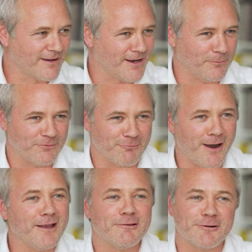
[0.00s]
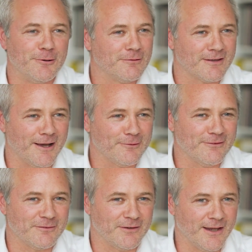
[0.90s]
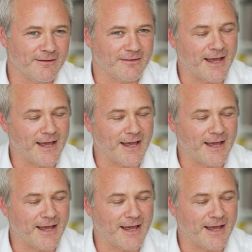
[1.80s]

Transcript: comes right through thousands of years.